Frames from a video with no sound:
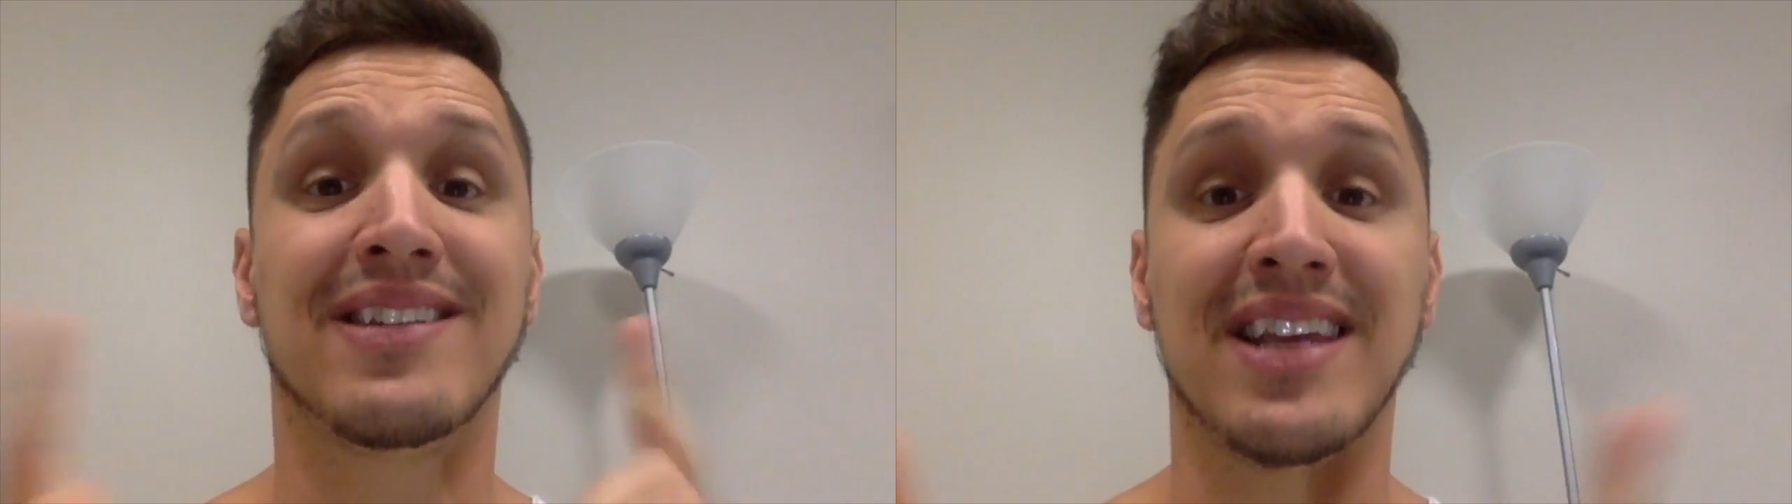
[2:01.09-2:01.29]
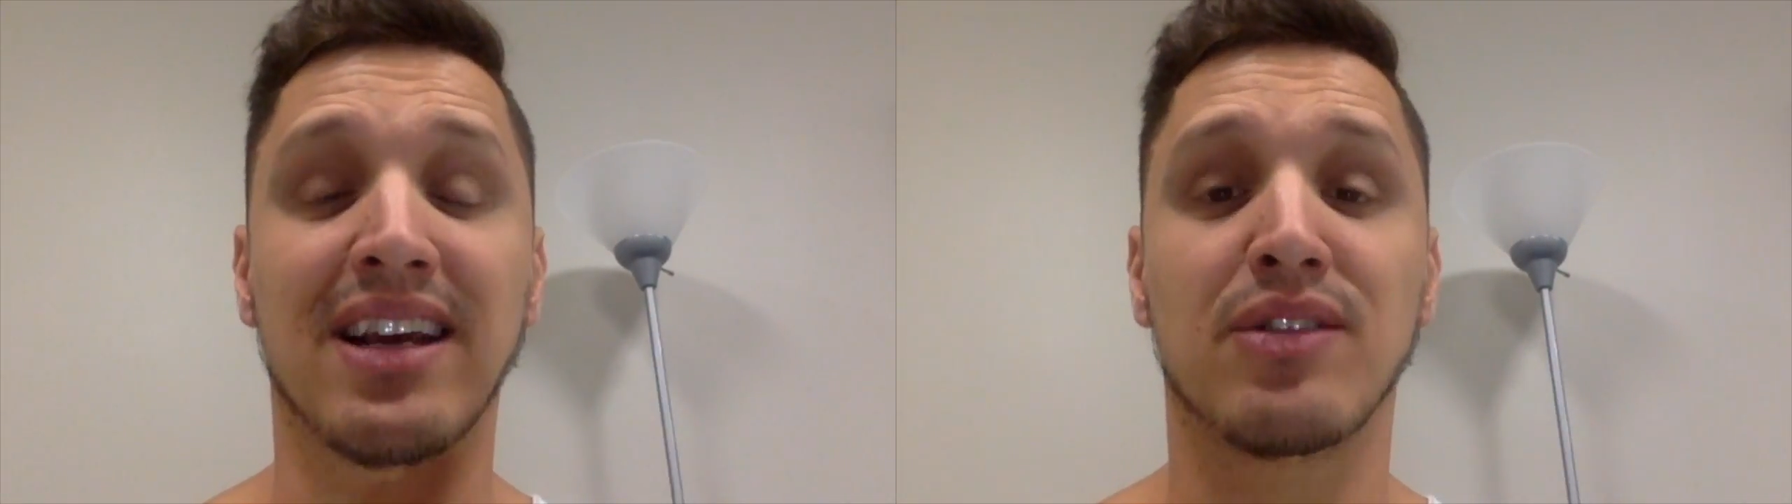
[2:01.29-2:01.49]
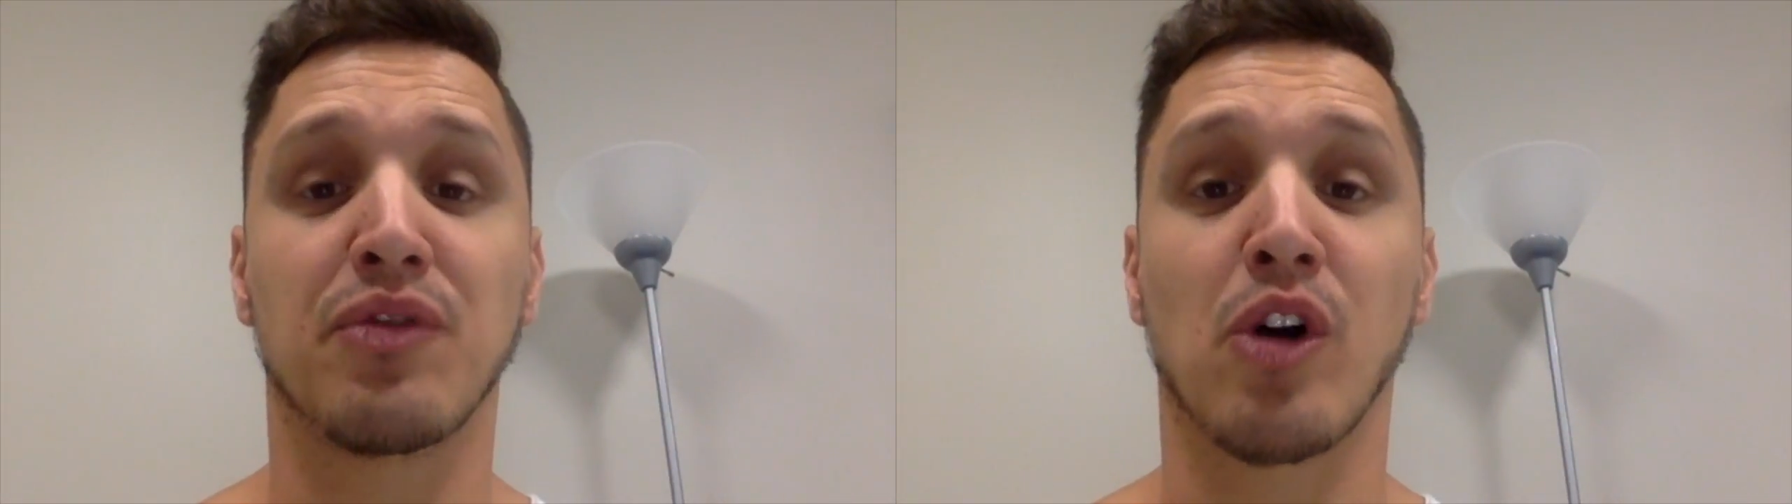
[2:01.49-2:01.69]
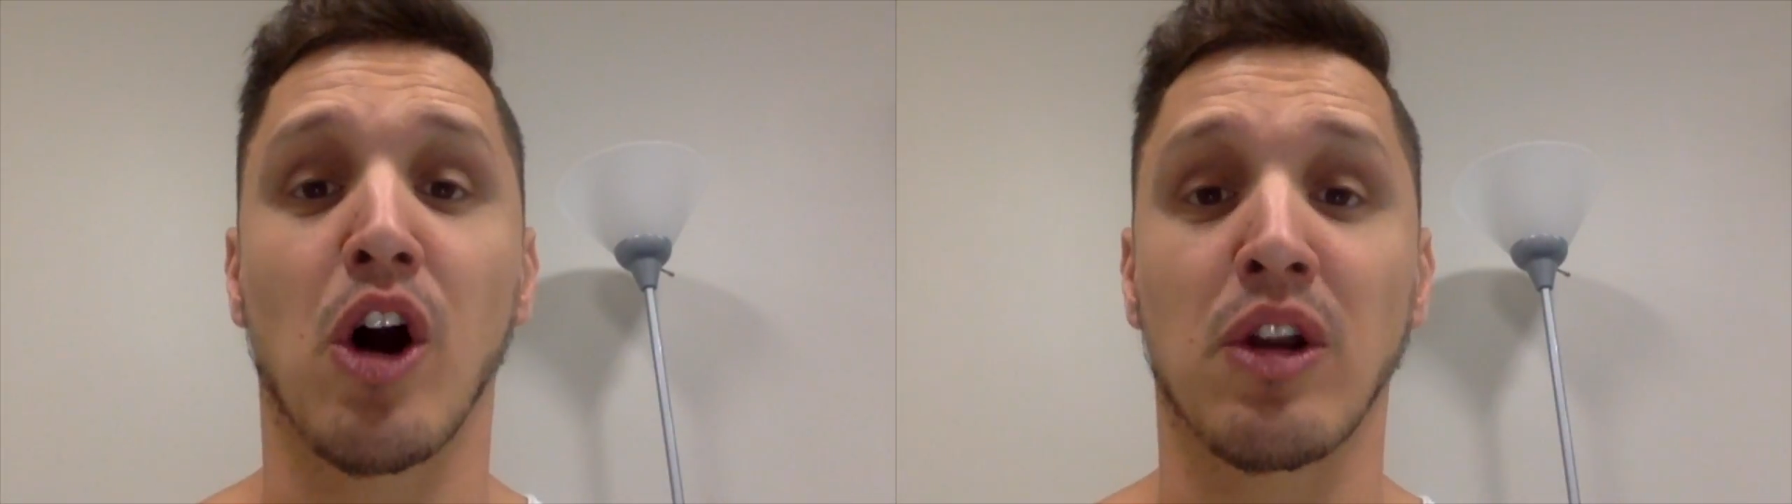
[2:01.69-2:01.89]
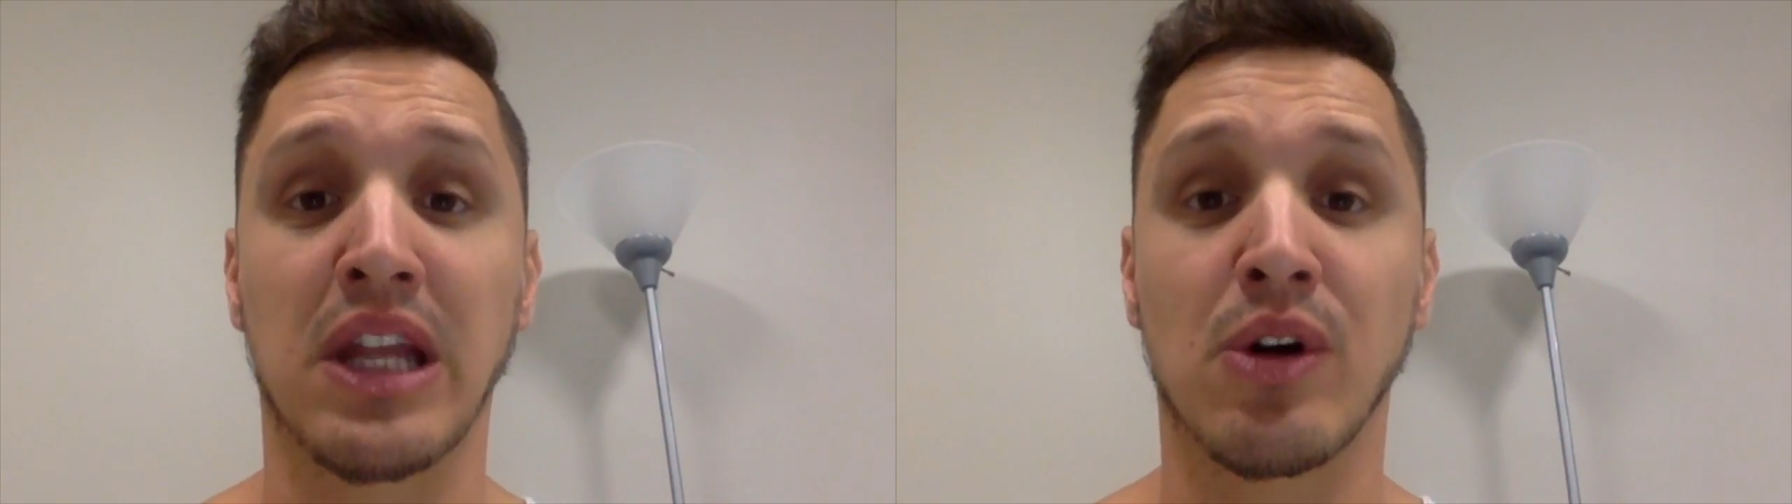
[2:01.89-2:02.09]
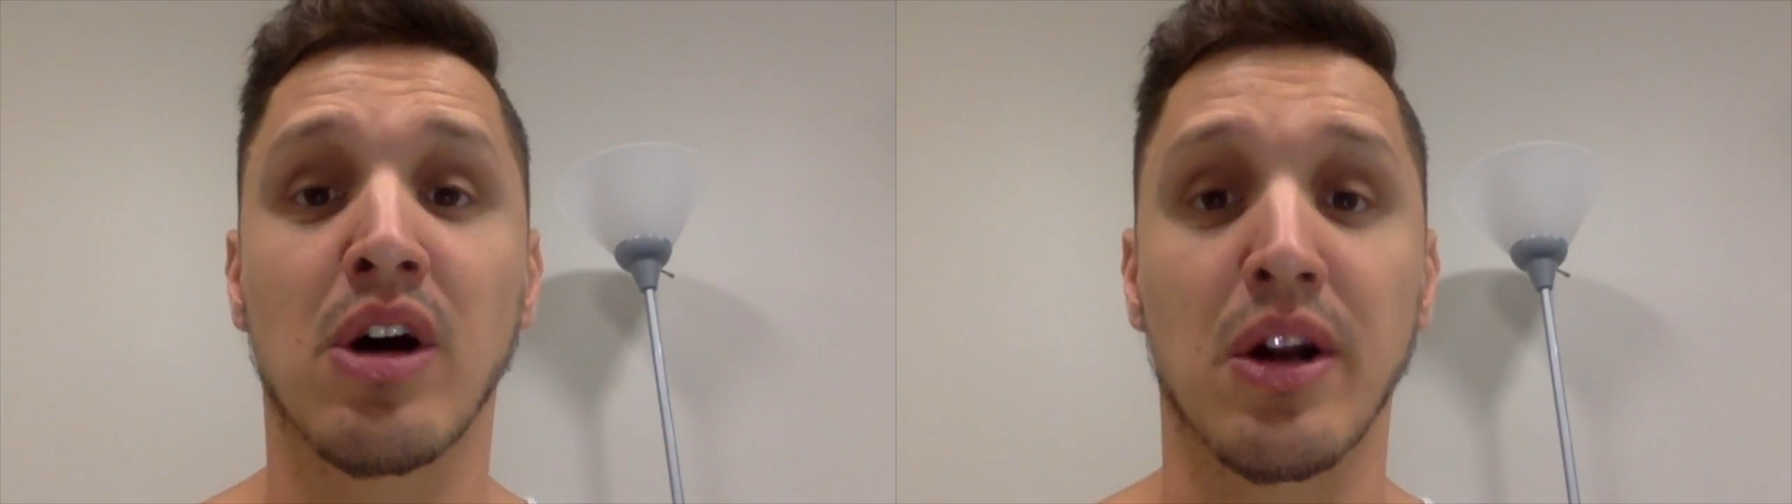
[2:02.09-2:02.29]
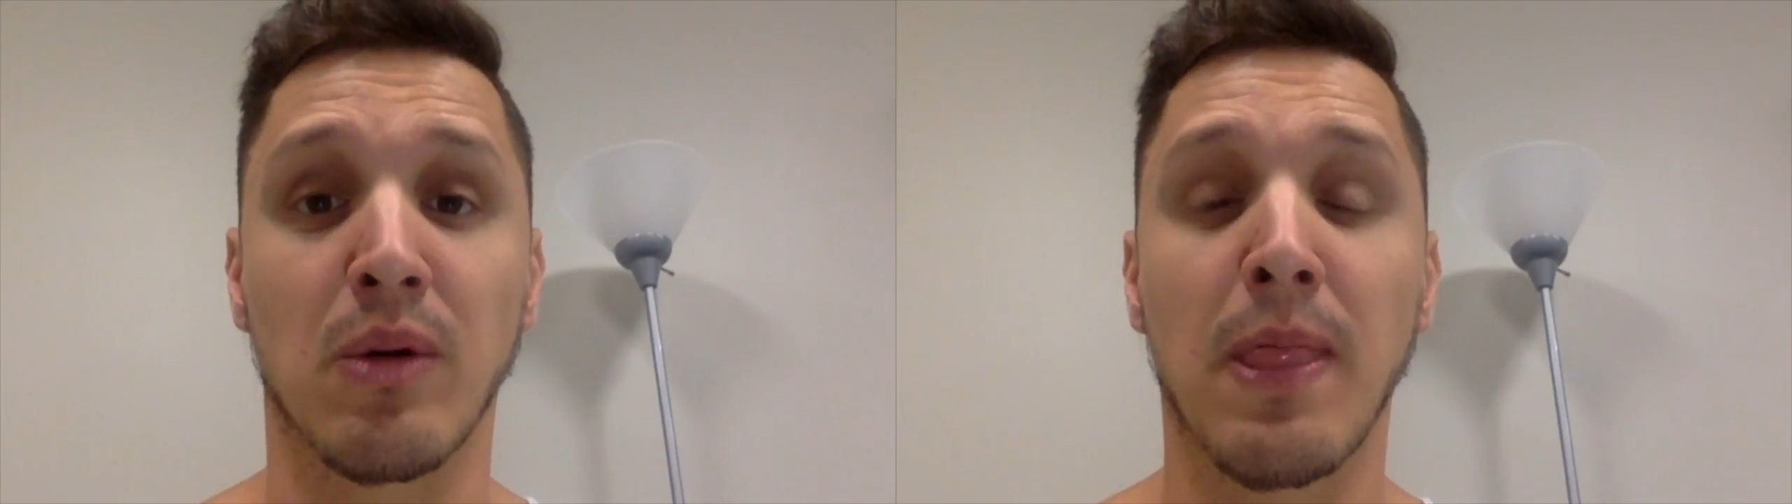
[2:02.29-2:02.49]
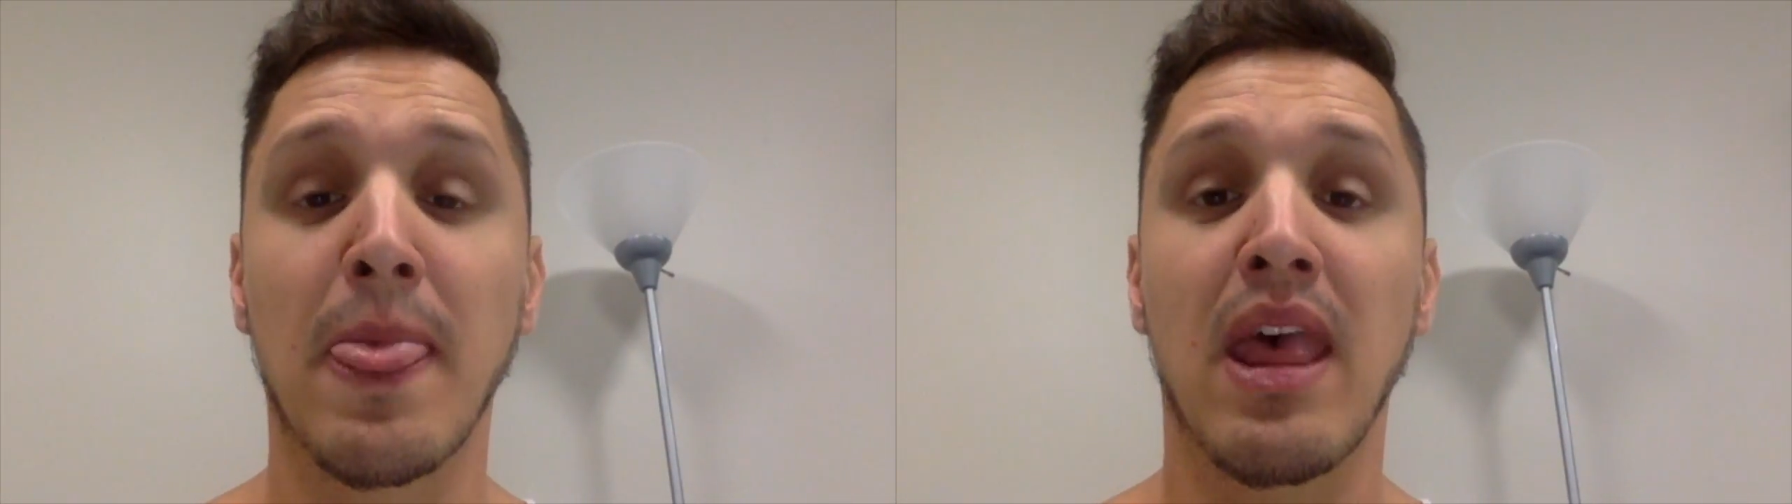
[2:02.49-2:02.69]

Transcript: 6 for our leader huddle.